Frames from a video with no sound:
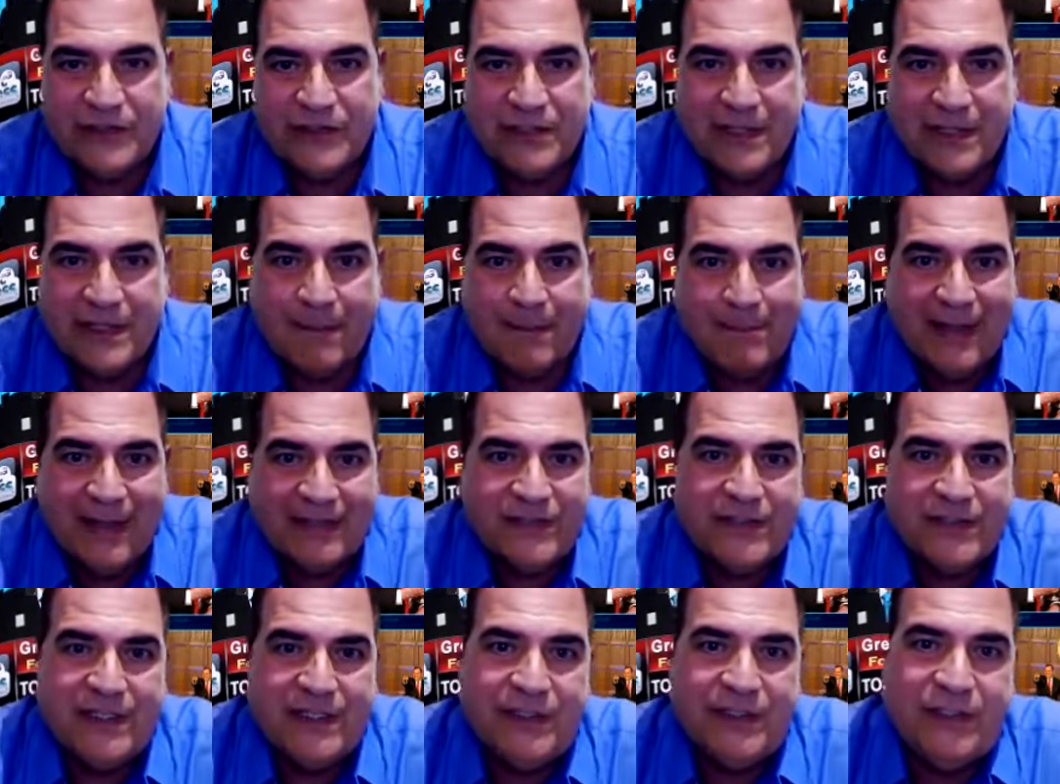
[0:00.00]
And the best
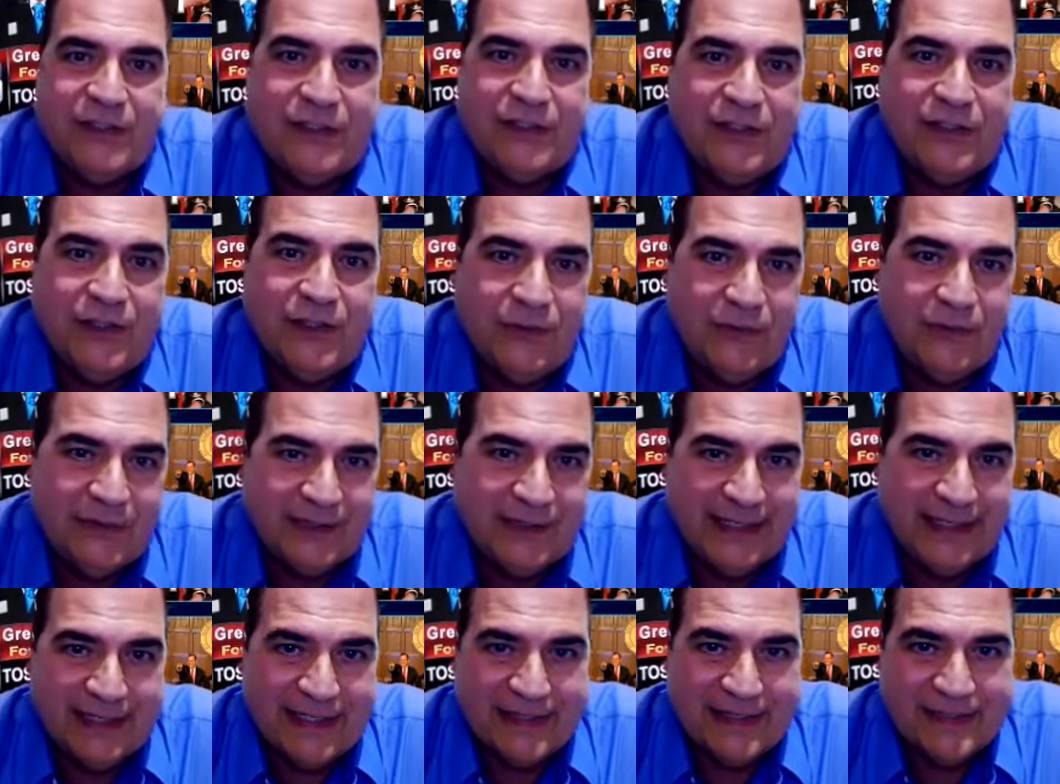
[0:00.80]
thing to do
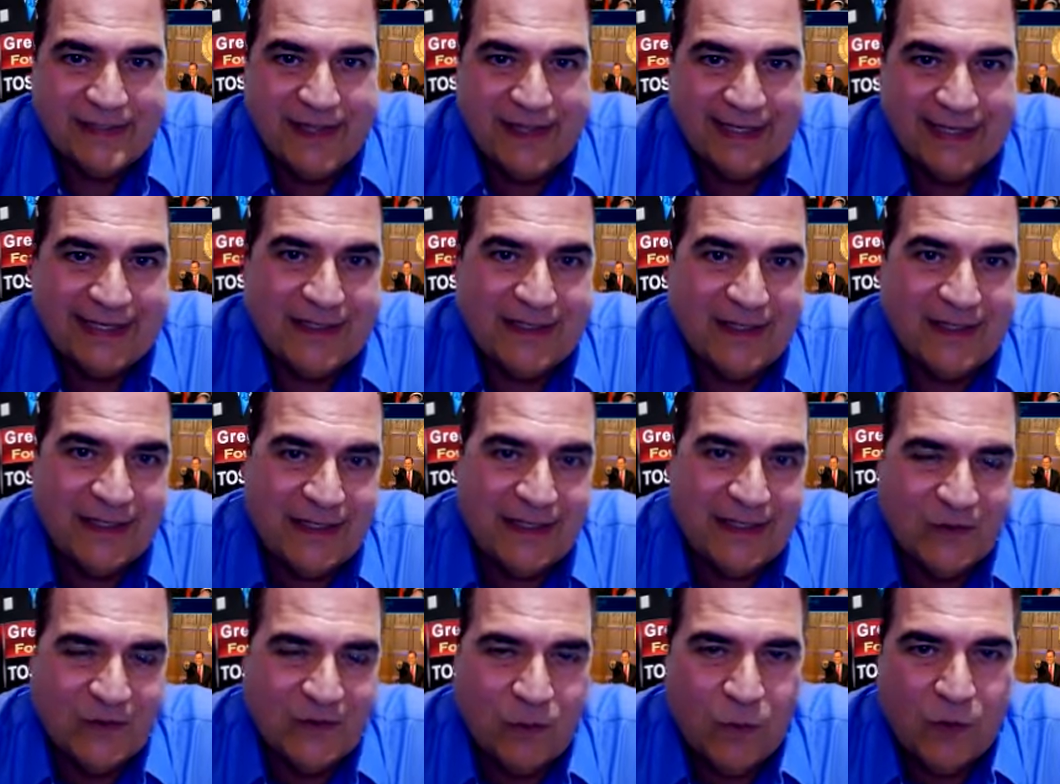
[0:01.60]
is like in the
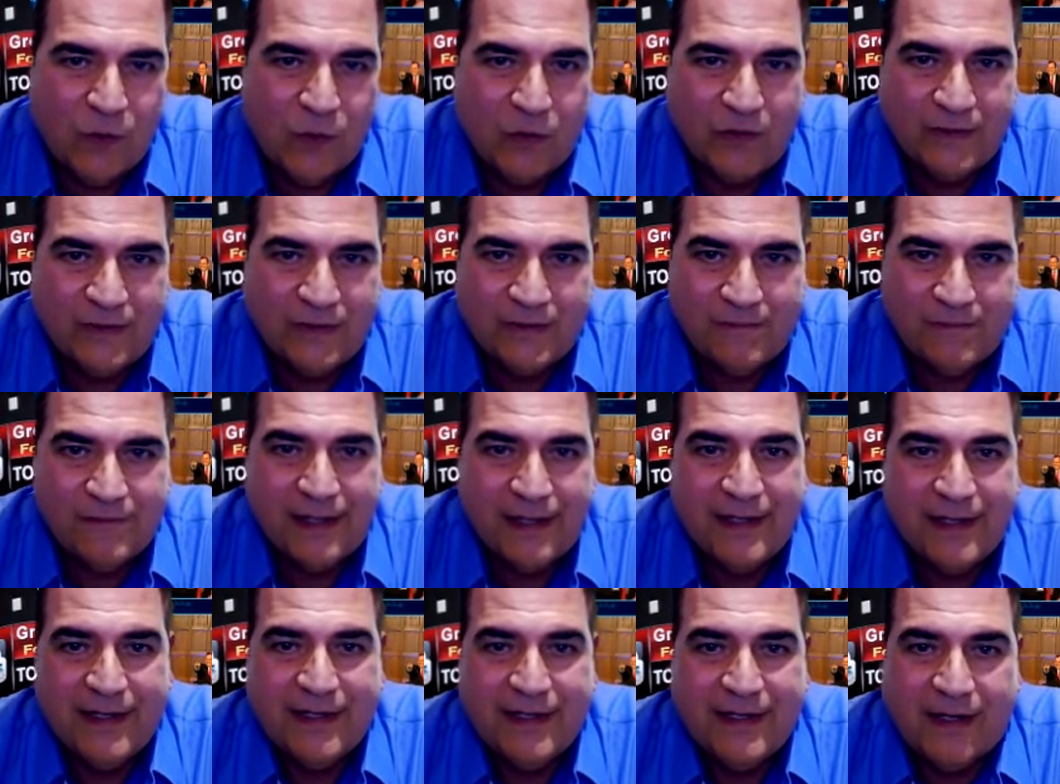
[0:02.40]
in the world of
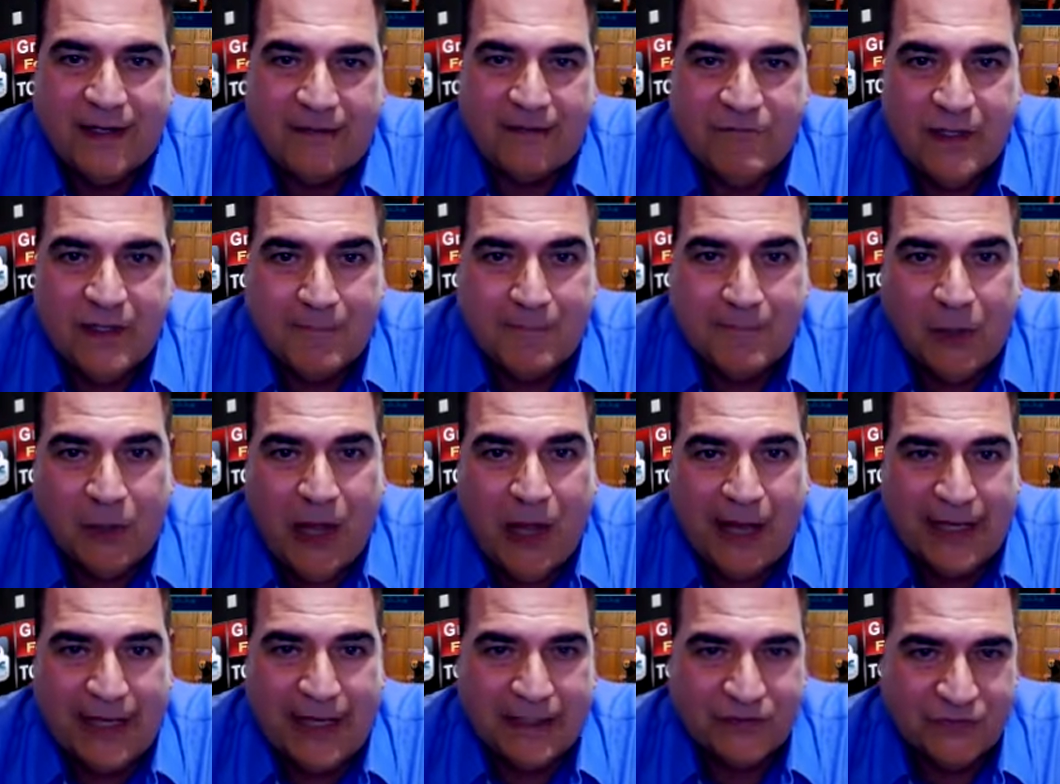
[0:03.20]
of
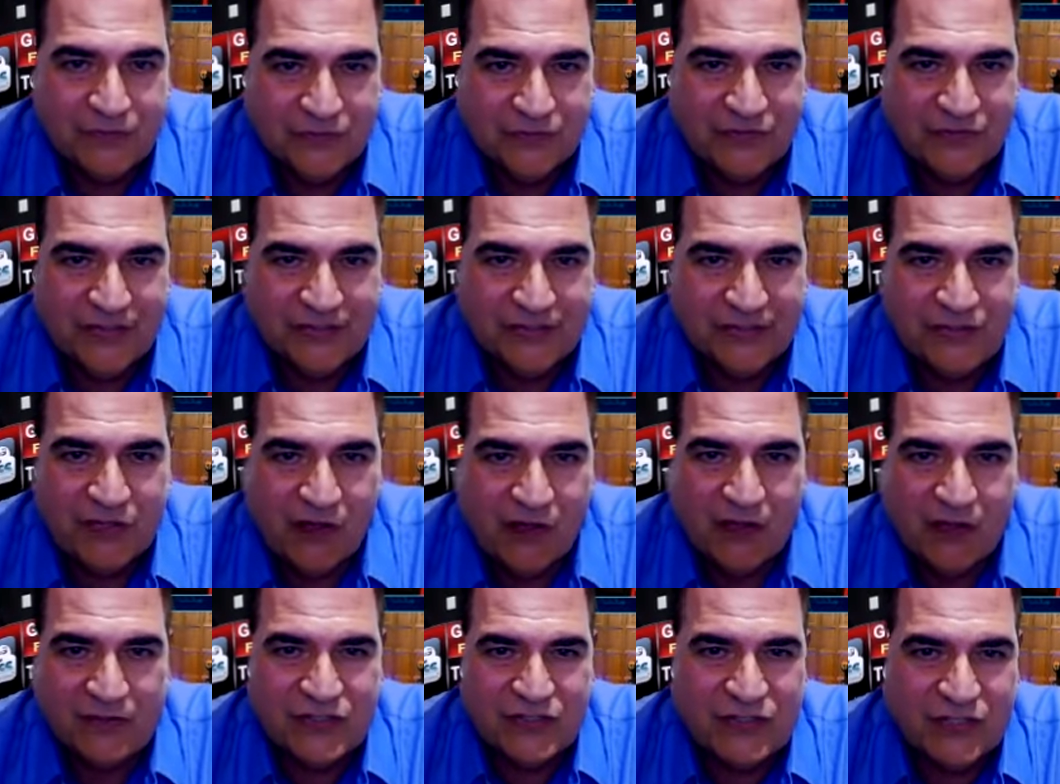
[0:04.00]
compliance, there's things
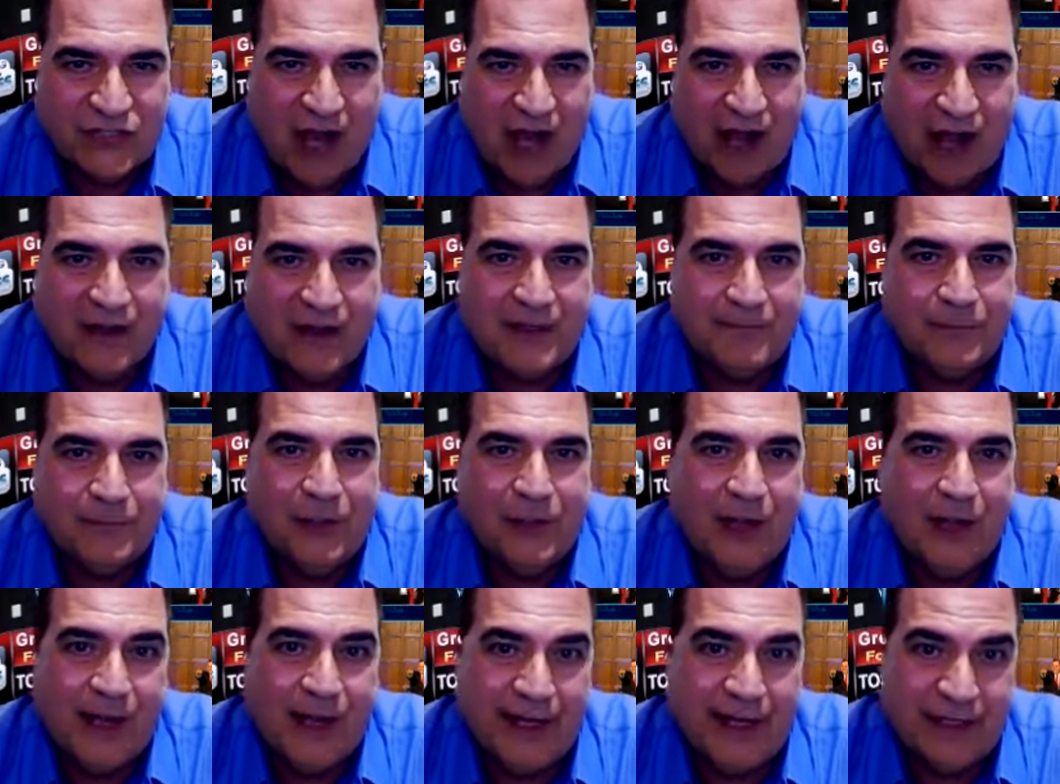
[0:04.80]
called SOC
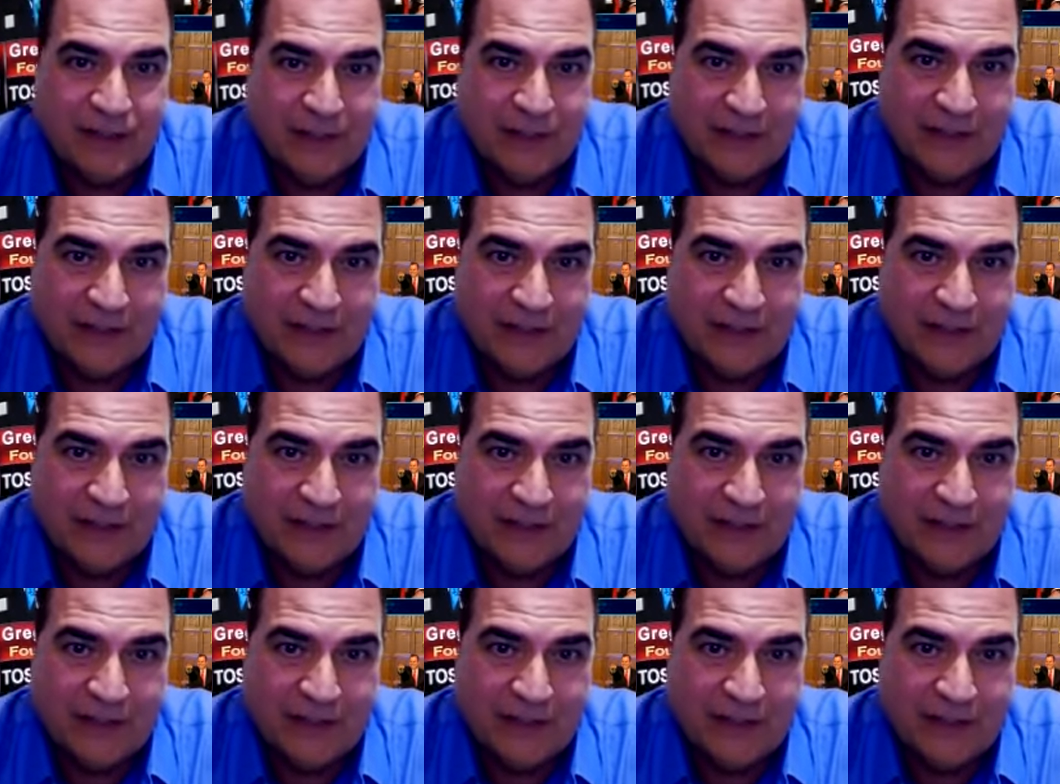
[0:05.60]
compliance.